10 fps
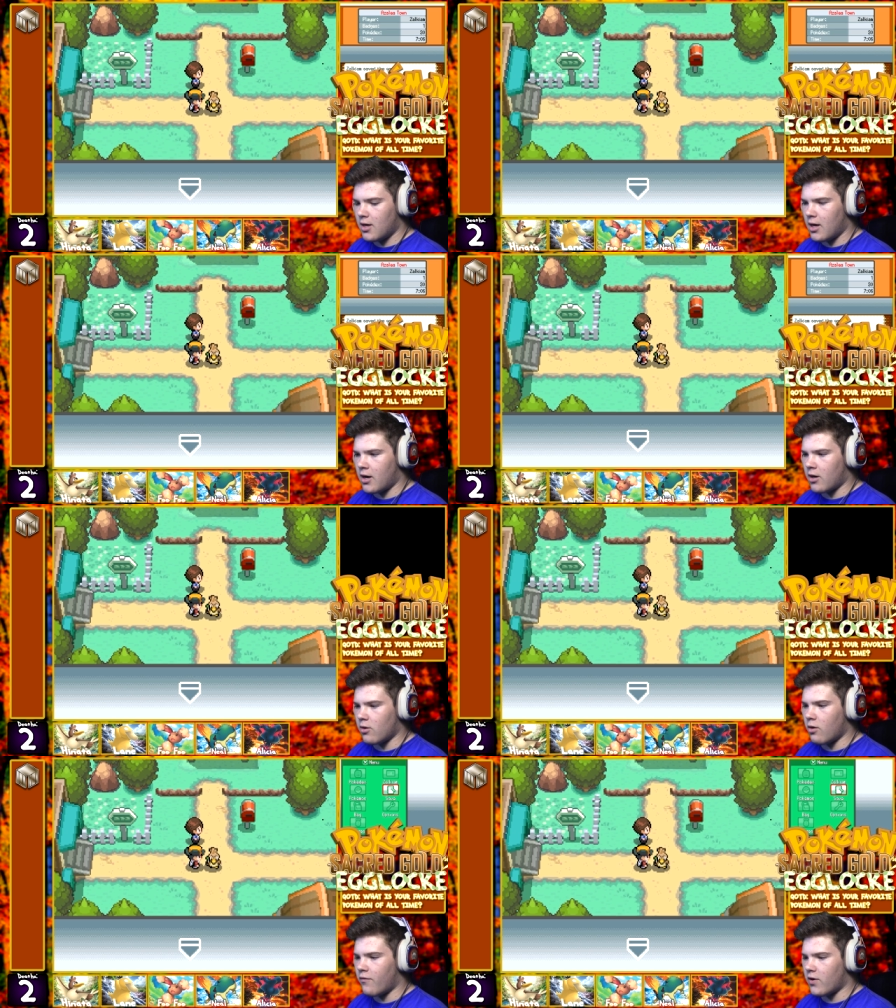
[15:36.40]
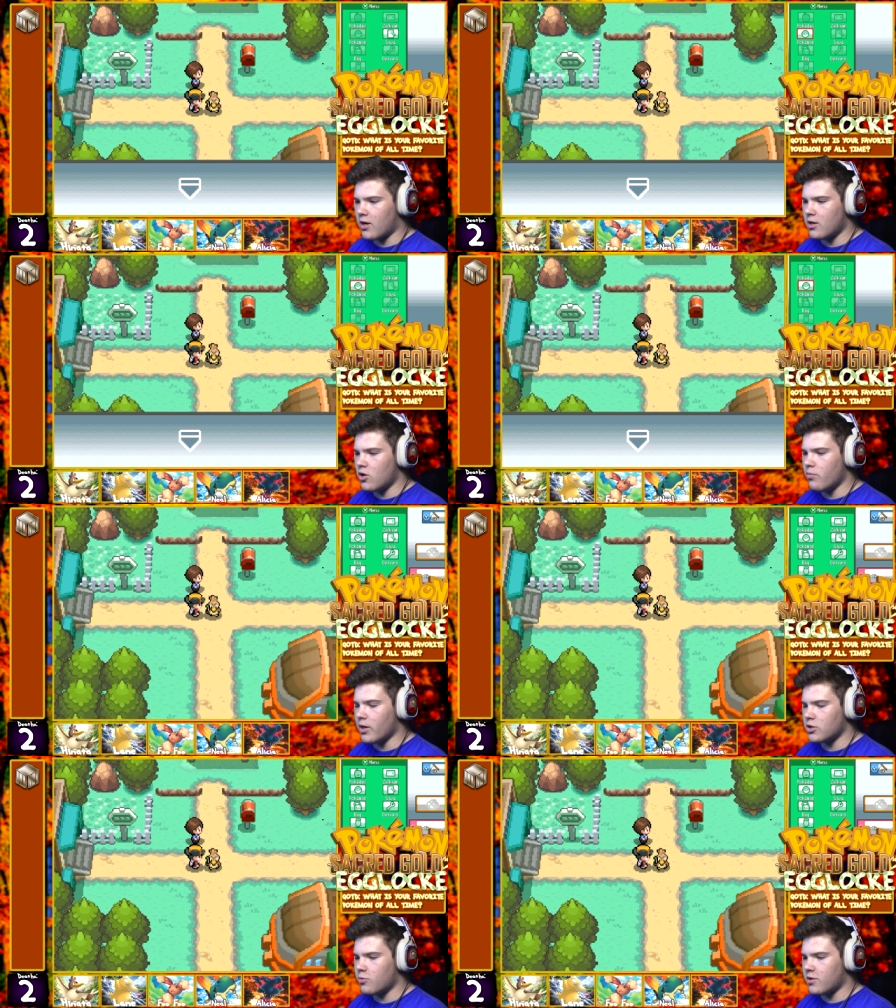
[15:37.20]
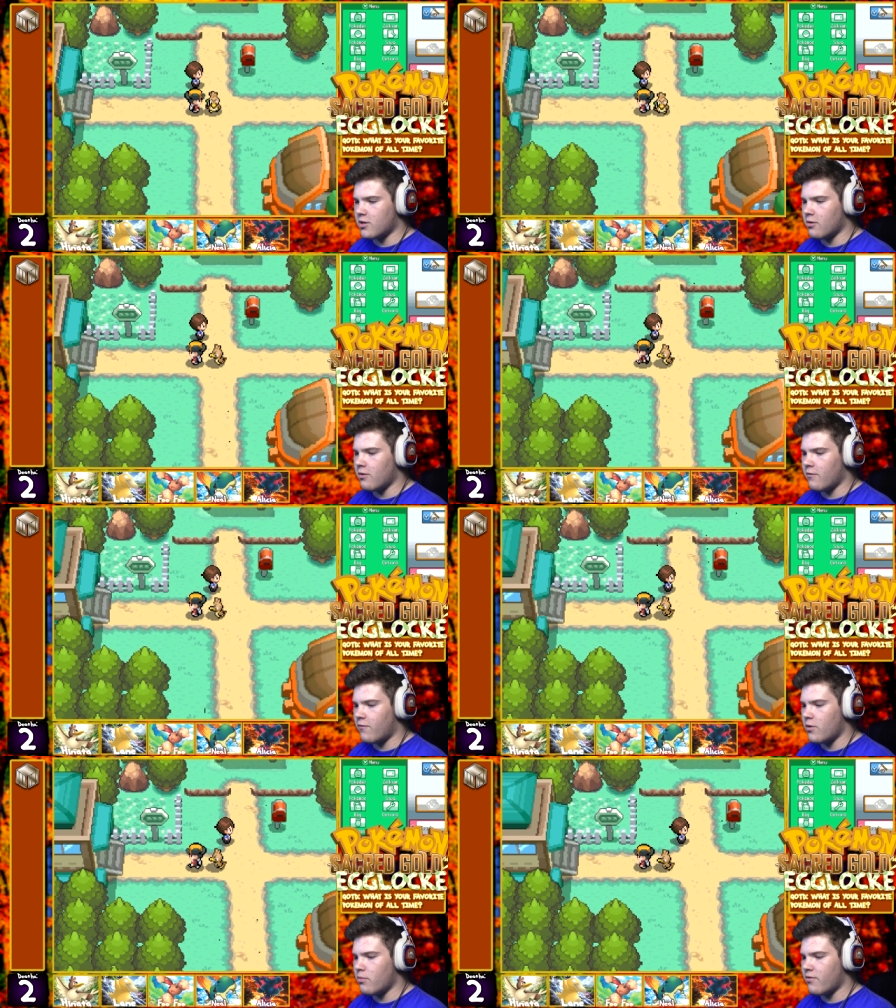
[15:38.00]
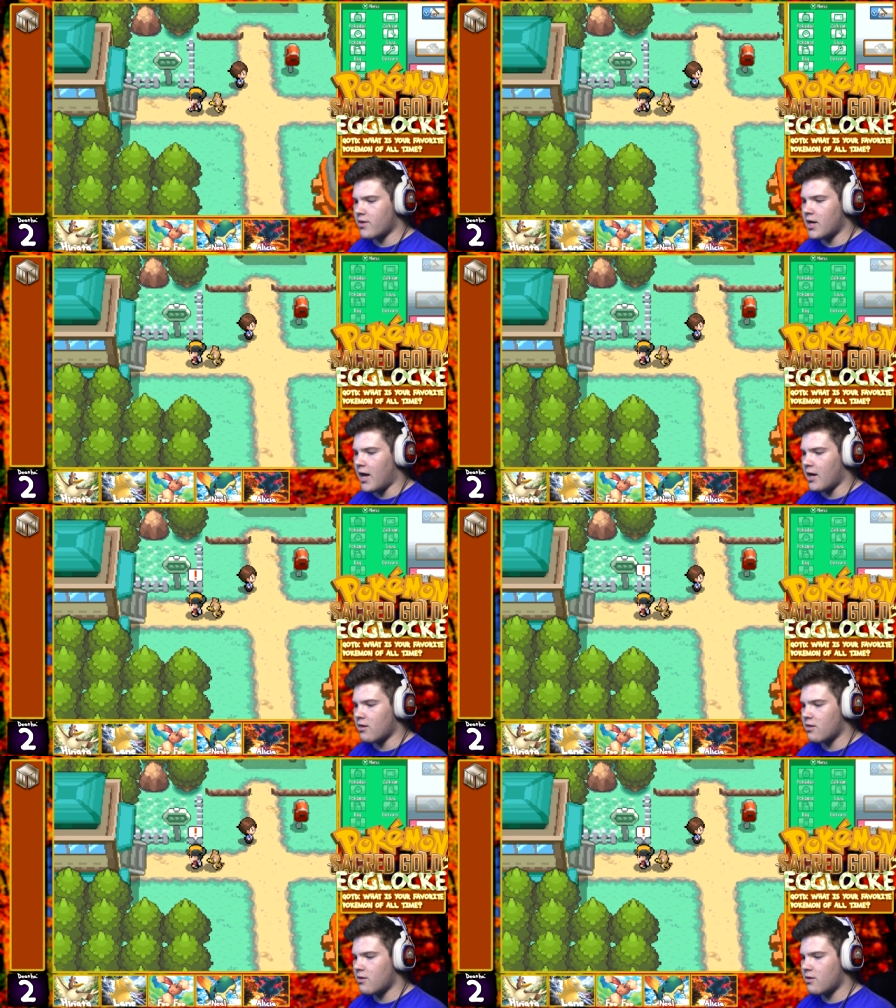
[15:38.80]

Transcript: And I don't know if it can do much with the few moves it has.